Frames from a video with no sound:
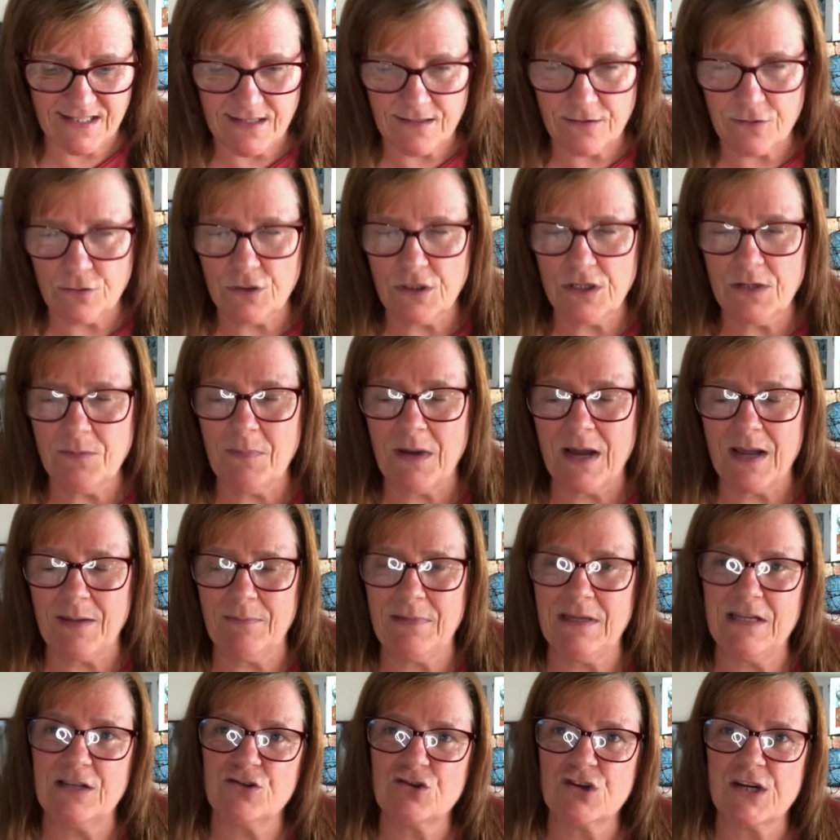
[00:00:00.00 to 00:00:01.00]
I thought you might
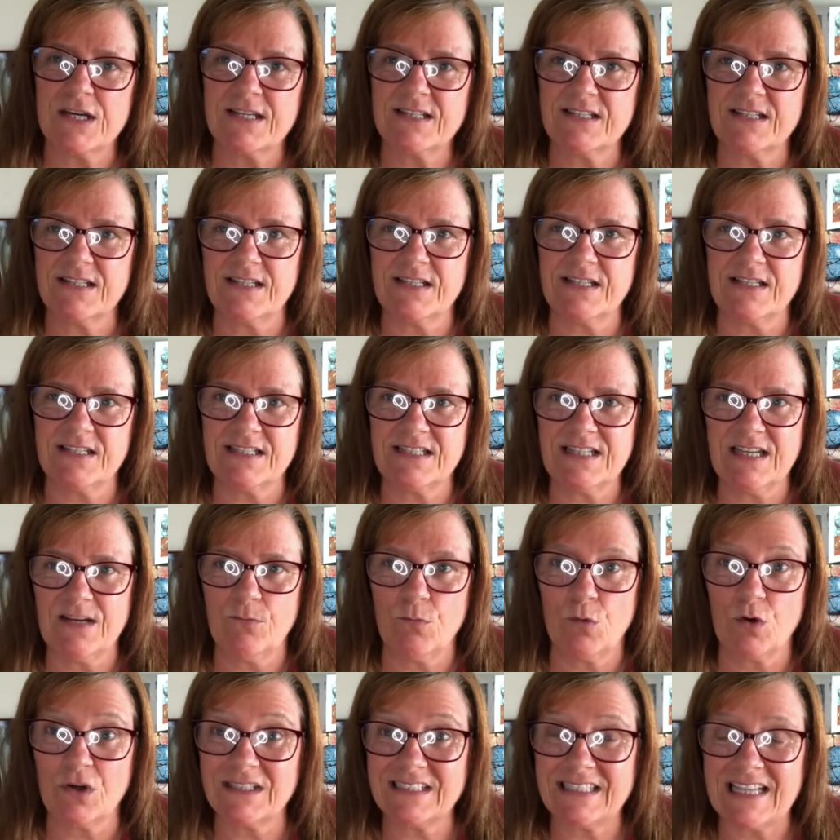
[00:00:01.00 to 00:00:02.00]
be interested in
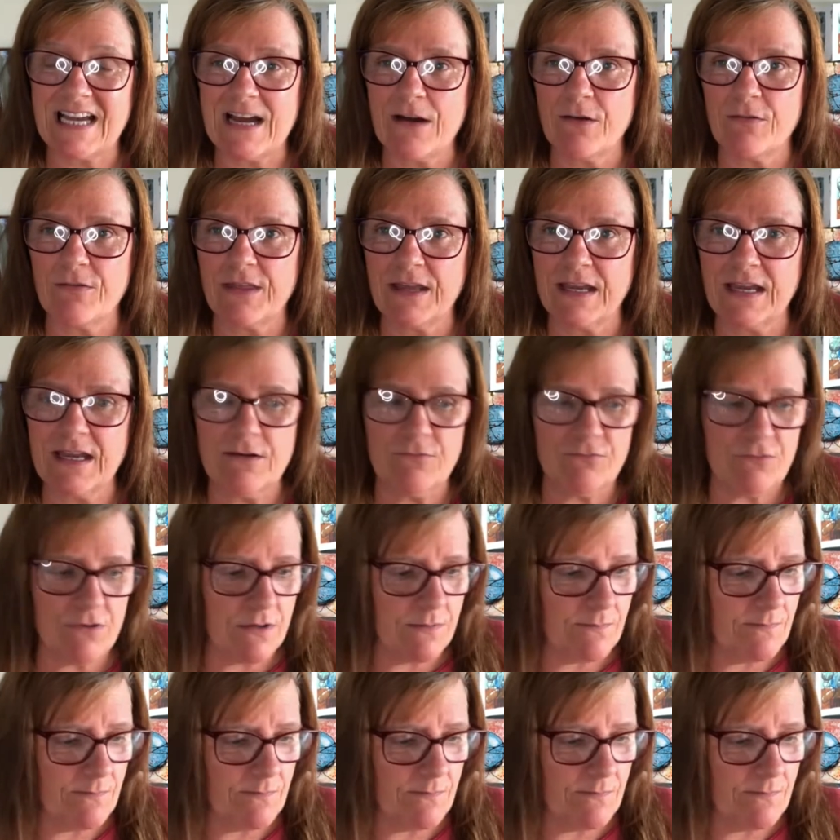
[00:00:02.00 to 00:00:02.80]
seeing what's out there.